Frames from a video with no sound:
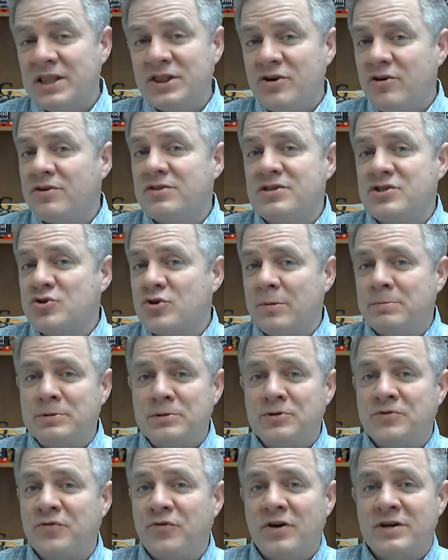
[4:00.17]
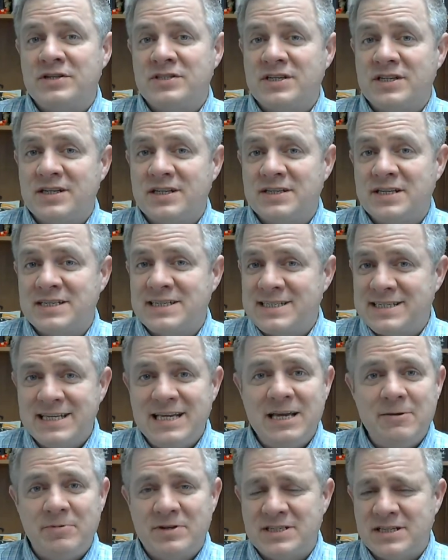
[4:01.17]
there in the scriptures for us to, to
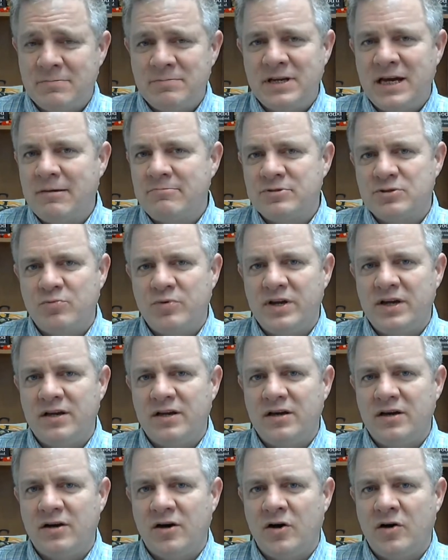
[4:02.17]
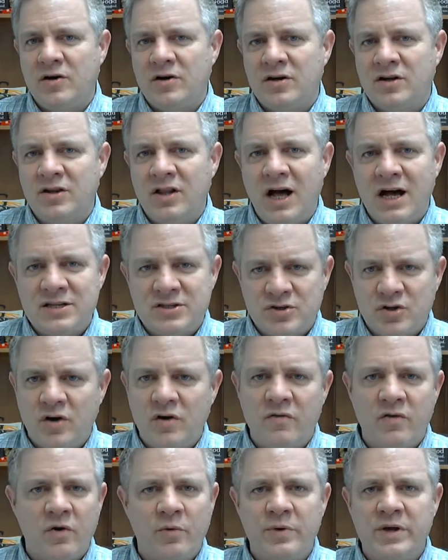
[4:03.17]
see, but sometimes we uh, gloss
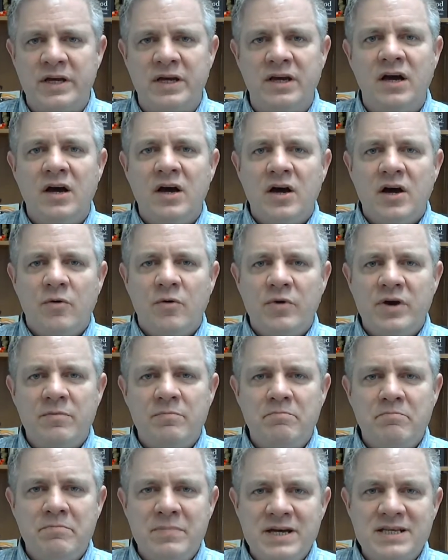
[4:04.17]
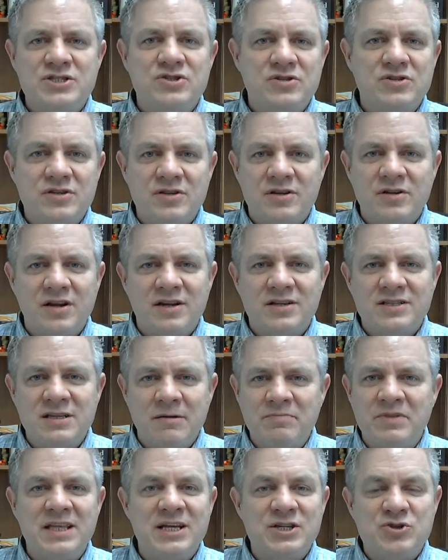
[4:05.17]
over, we we miss
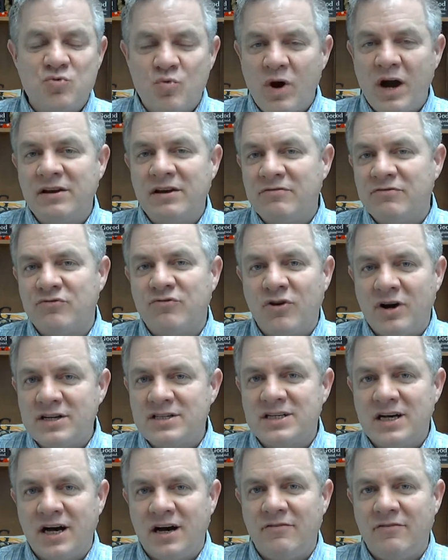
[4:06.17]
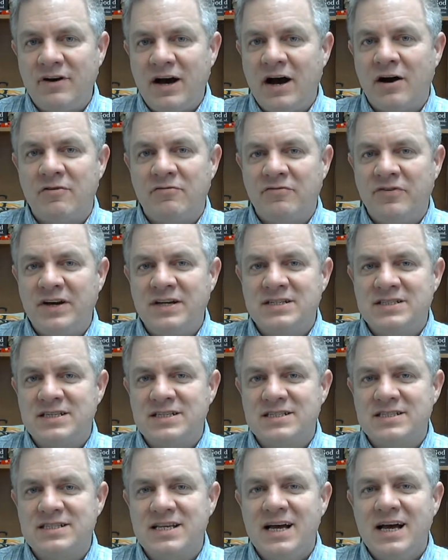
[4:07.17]
something that's right in front of our
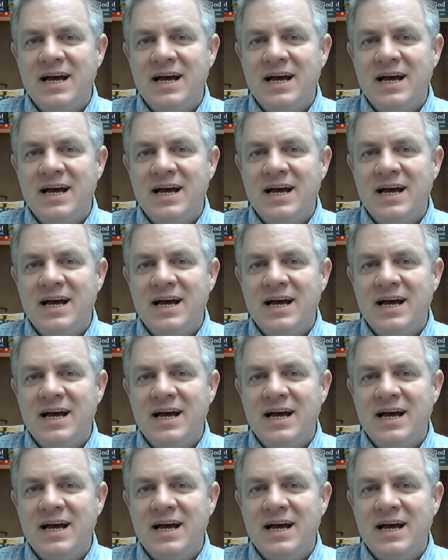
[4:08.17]
faces.